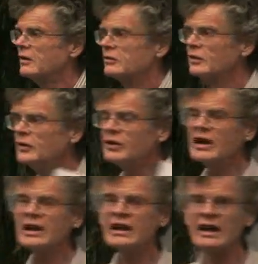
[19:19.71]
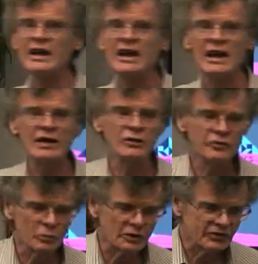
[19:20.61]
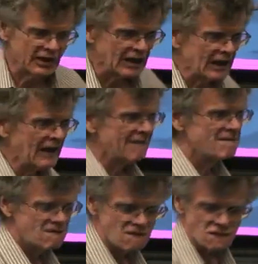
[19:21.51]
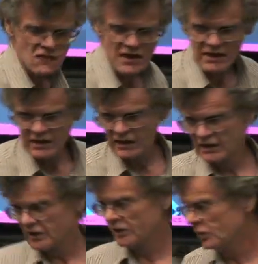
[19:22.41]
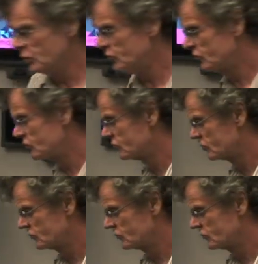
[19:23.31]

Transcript: So if you take uh, Arnold Schwarzenegger, who's